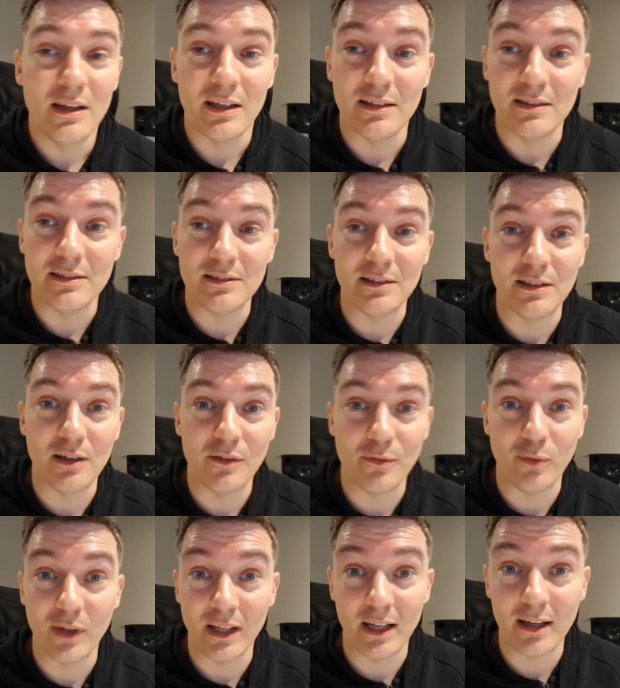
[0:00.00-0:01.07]
in the city of
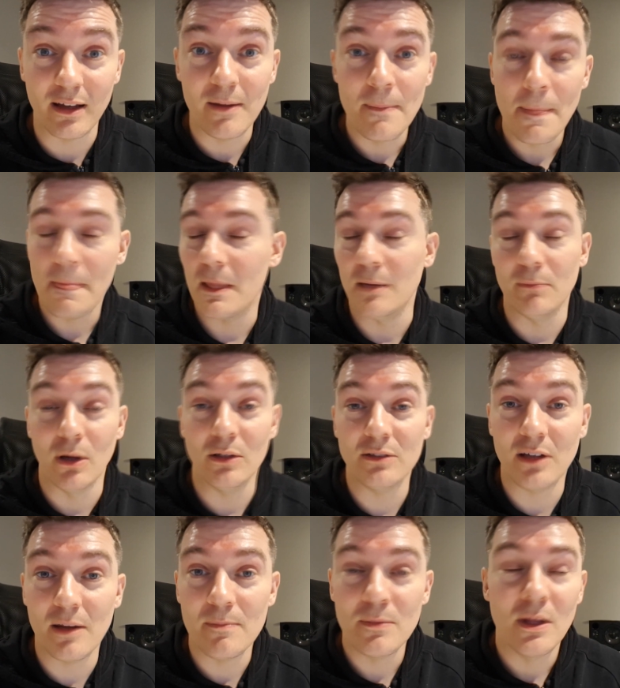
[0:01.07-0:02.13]
Valetta in
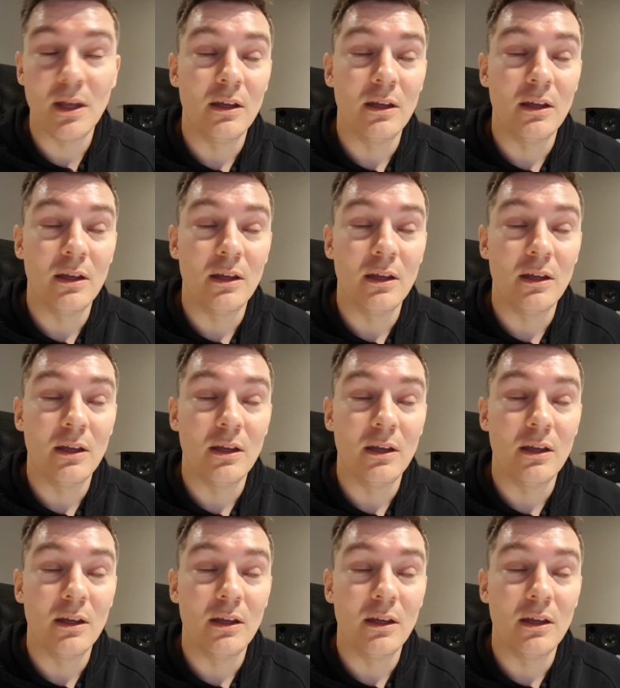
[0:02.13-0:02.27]
Malta.